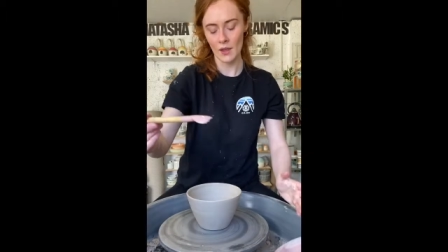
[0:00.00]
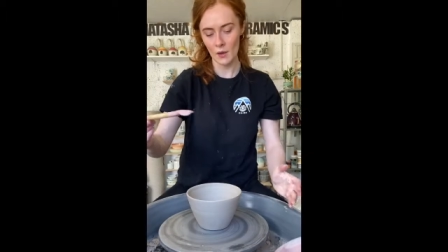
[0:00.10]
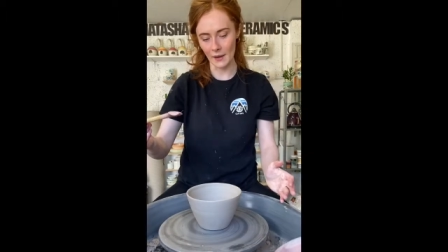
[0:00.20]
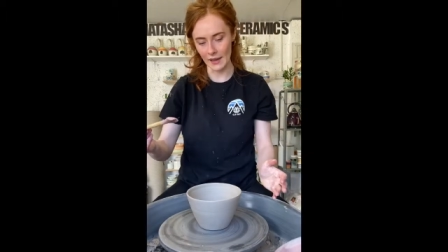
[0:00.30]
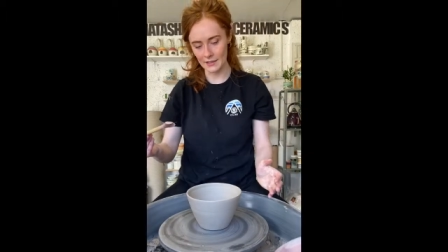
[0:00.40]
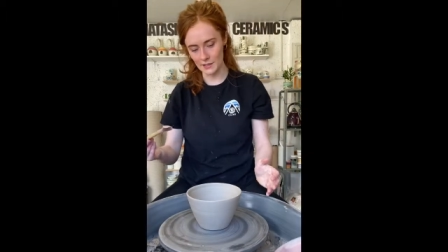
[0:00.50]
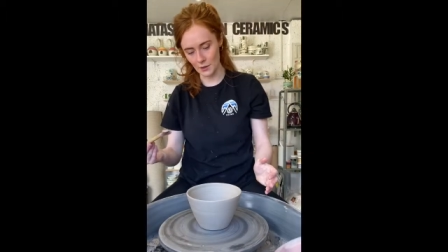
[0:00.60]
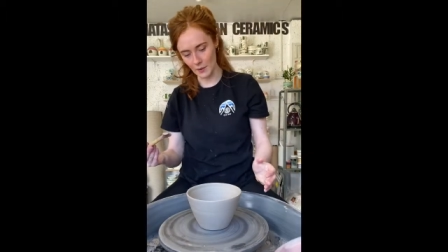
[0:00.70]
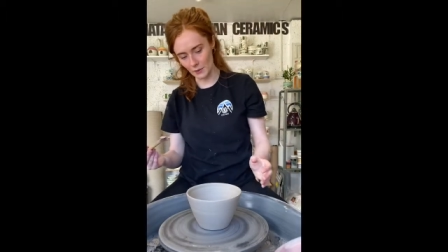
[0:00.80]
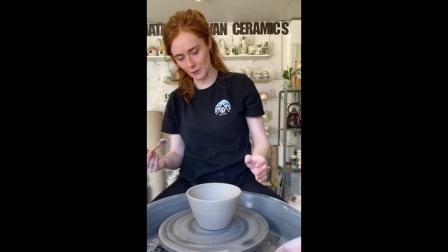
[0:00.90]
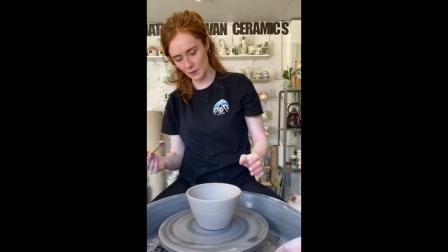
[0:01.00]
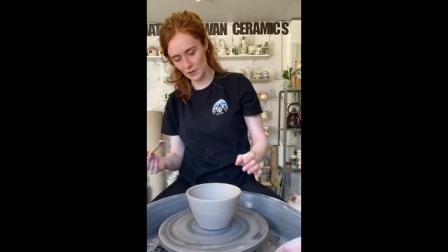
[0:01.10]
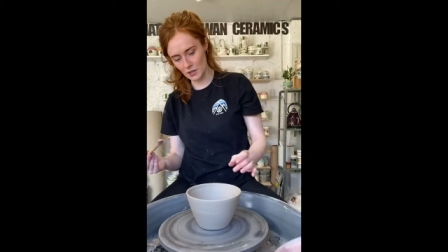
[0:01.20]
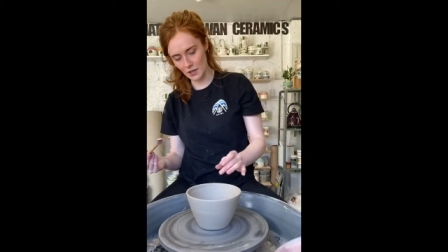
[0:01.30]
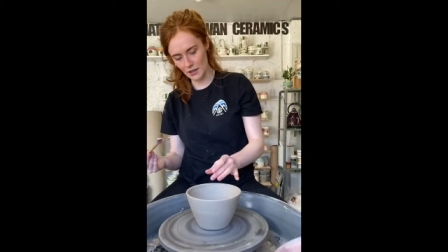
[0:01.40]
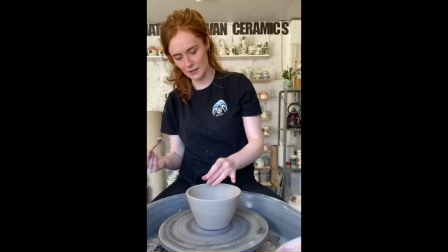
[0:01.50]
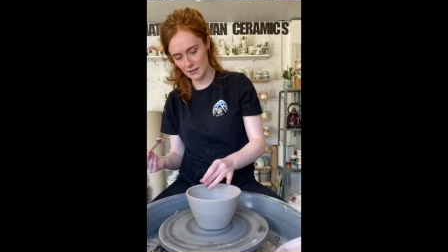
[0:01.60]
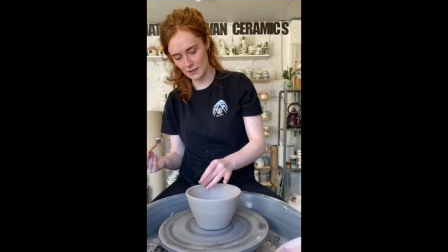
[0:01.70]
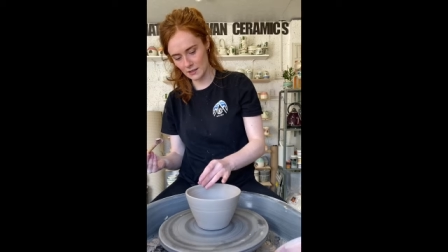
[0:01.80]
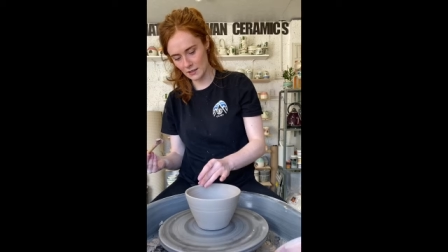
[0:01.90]
Okay, so I'm going to
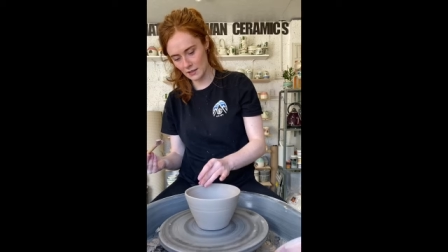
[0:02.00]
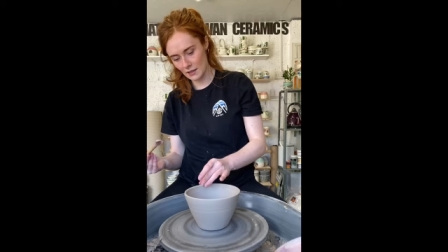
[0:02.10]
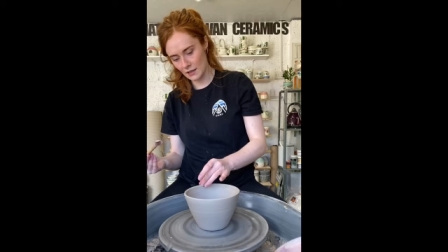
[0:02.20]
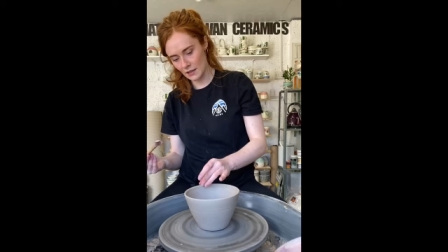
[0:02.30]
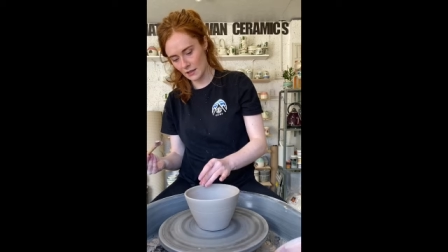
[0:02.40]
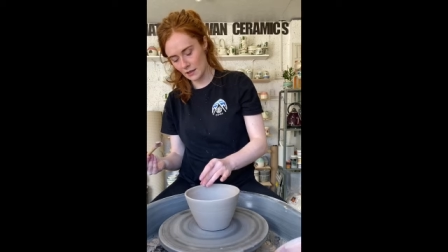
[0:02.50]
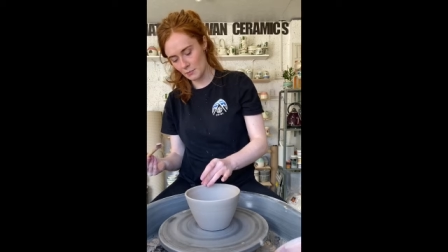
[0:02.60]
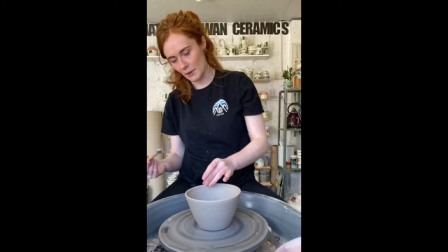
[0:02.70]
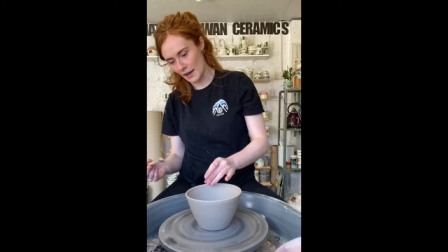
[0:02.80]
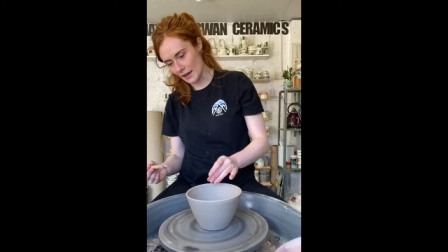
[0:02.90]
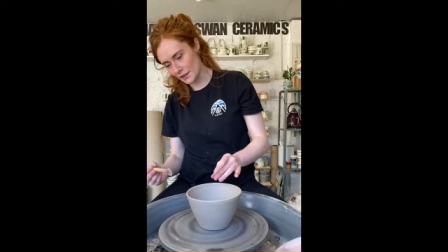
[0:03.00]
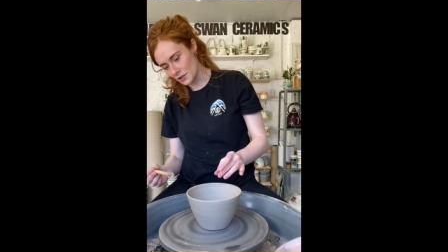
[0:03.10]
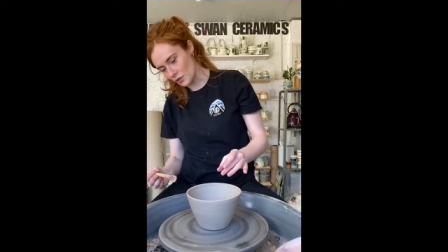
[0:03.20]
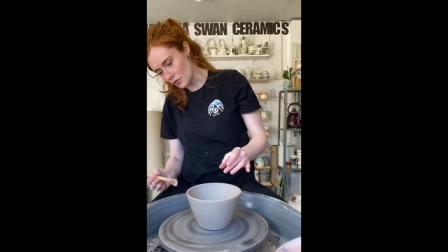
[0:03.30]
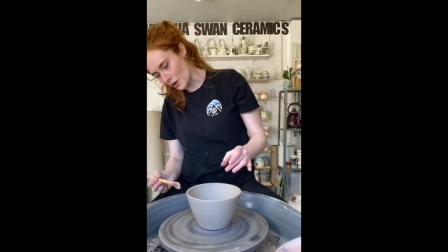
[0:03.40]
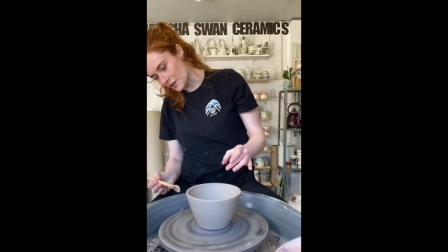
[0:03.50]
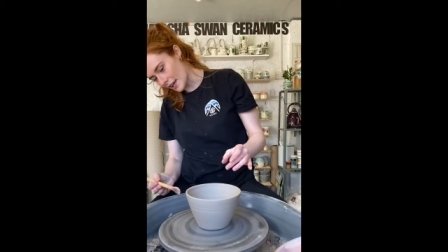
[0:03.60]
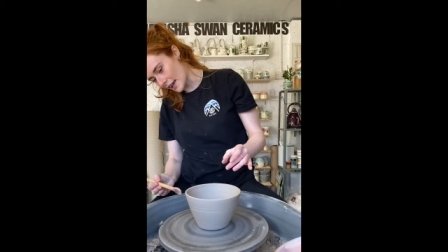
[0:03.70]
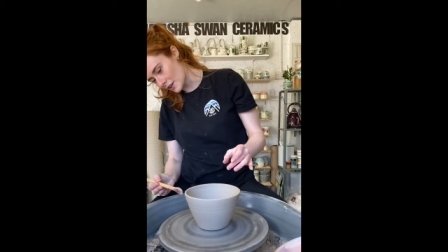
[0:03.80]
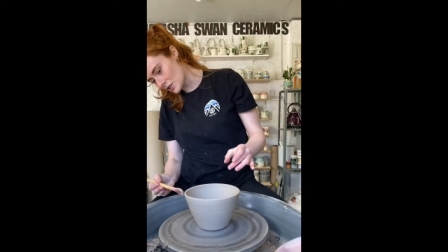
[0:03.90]
just band around
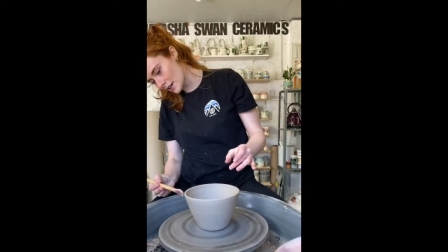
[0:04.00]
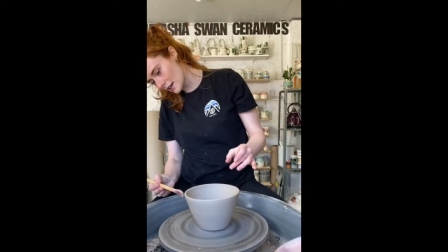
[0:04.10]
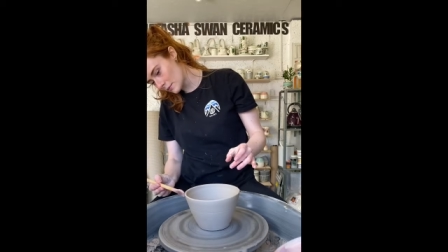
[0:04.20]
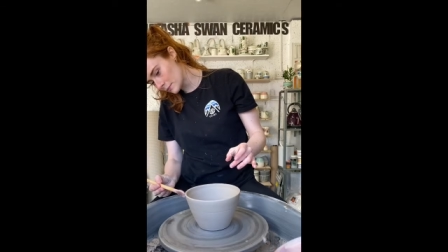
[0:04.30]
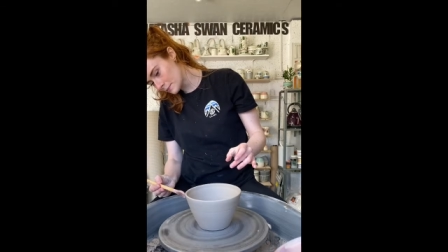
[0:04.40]
the edge here.